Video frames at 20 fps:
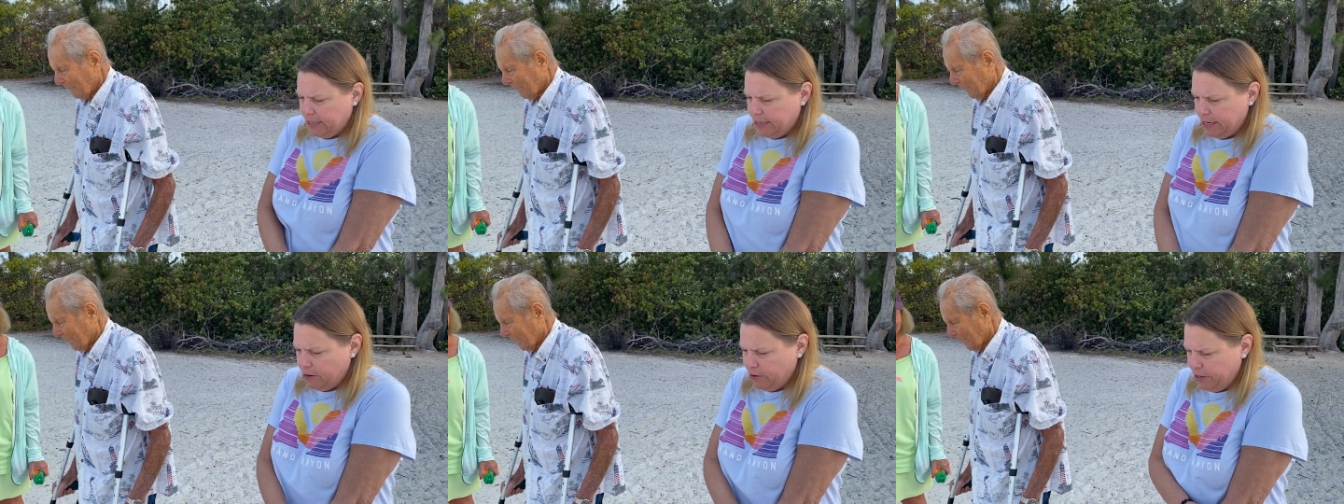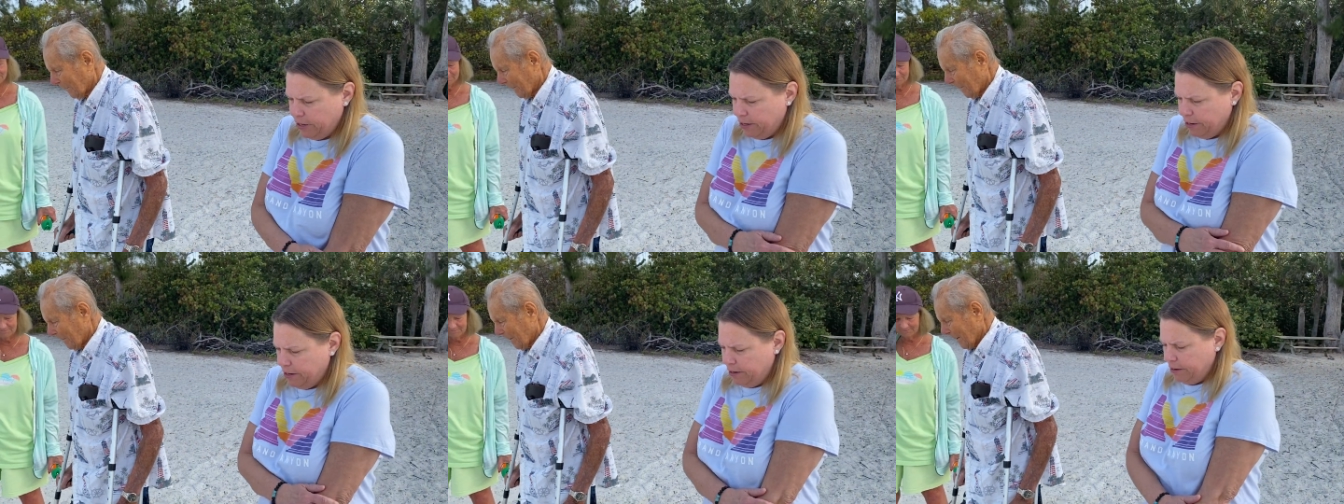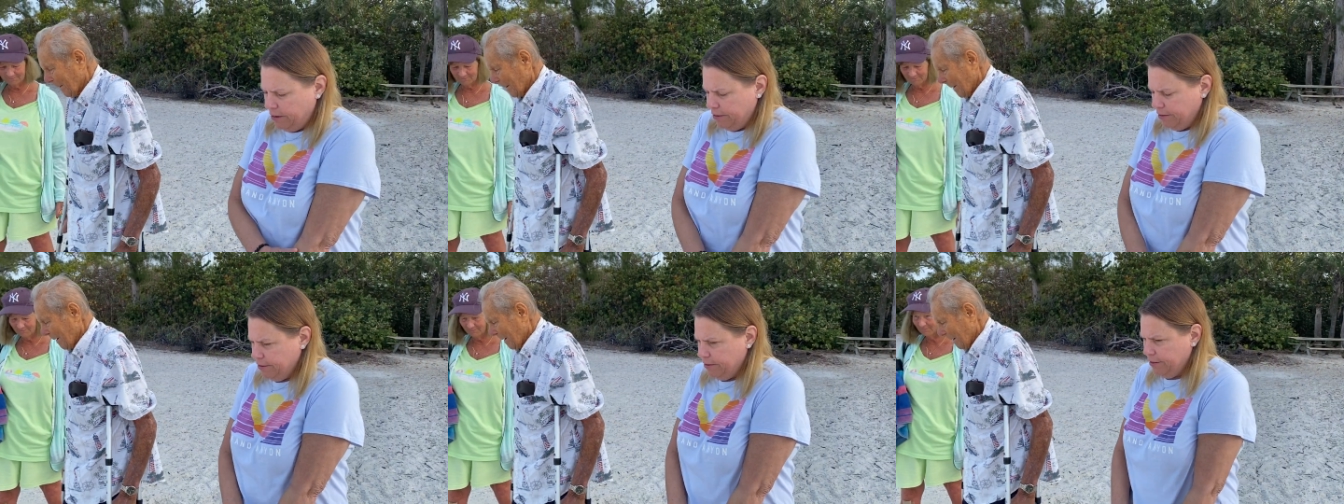Oh,
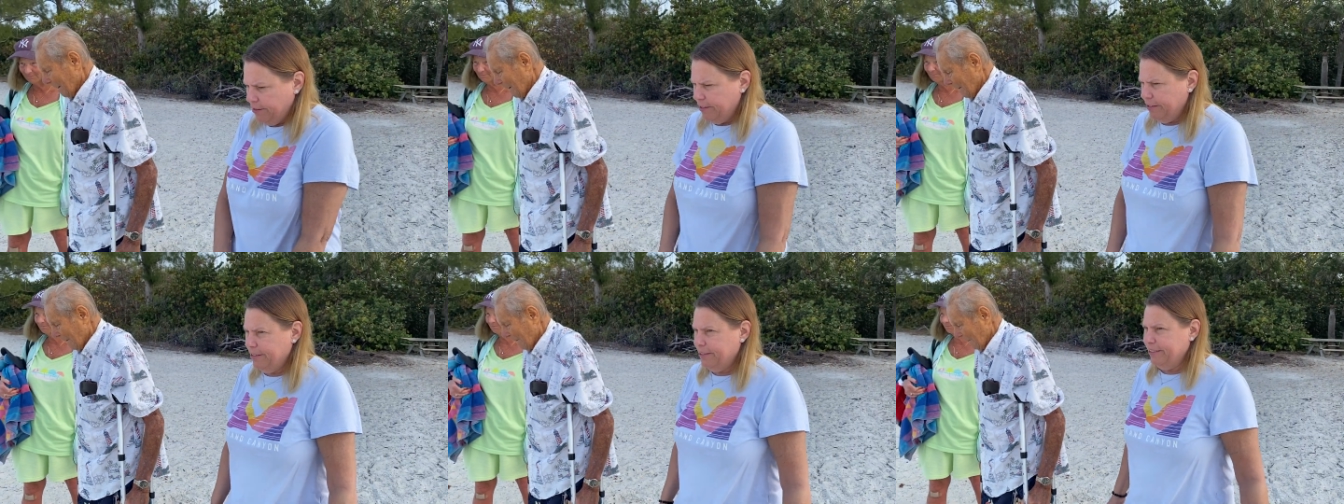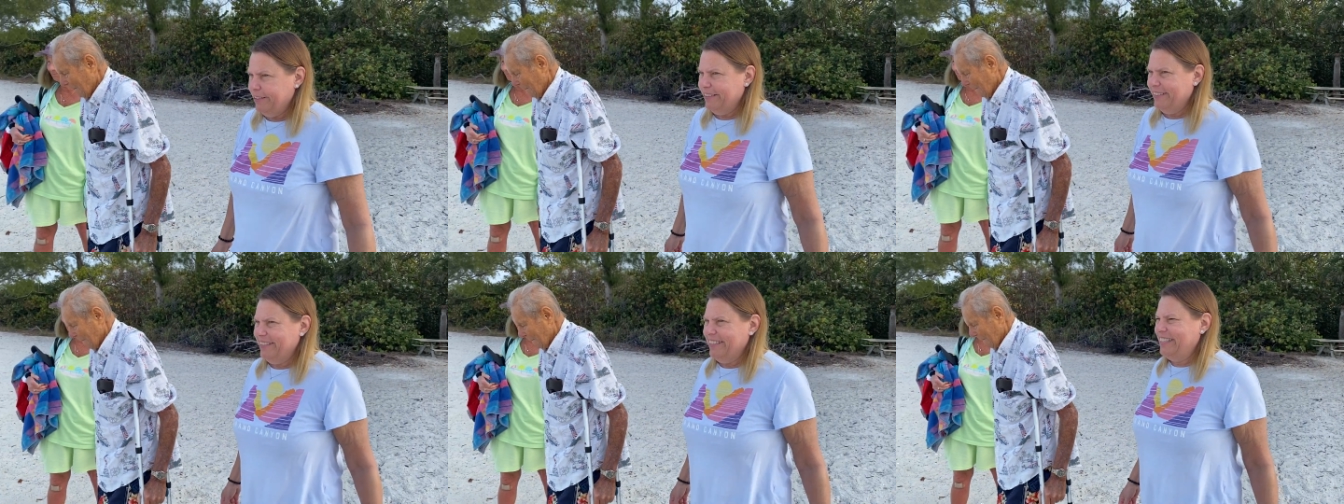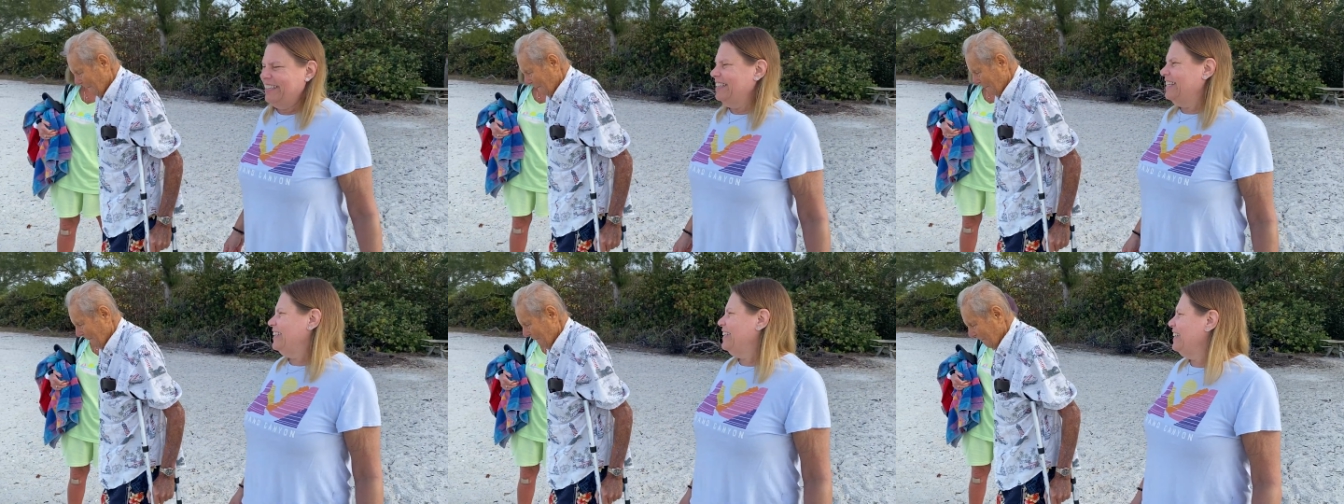he's famous.
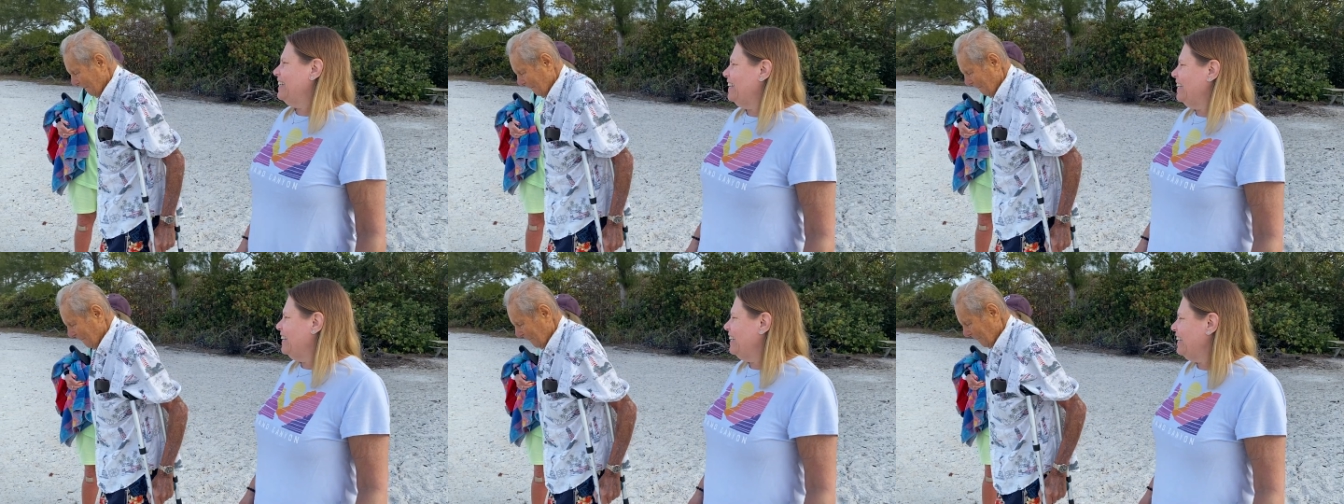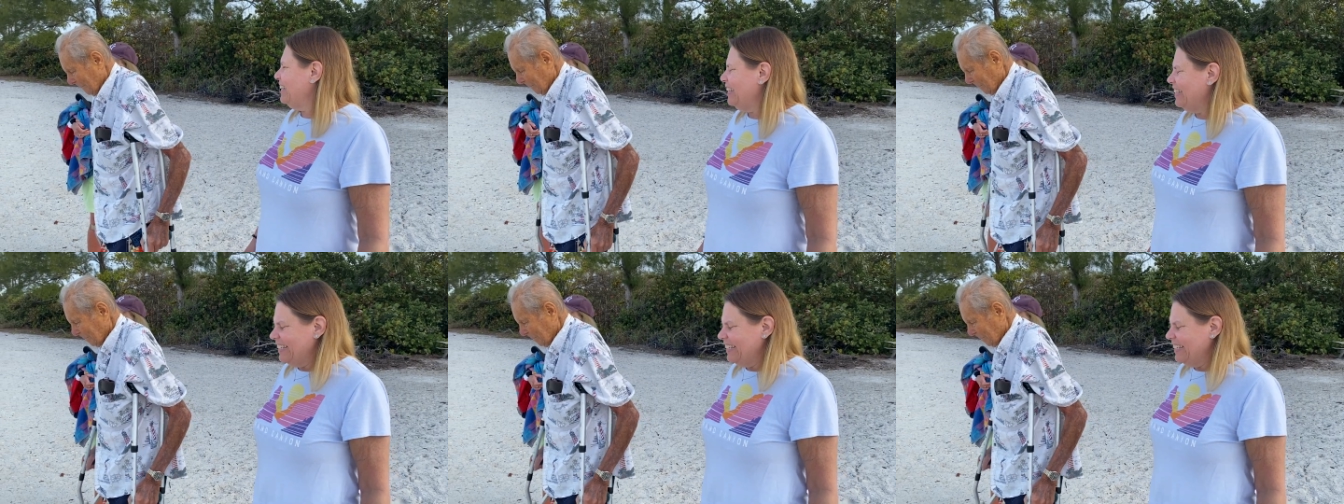Believe me.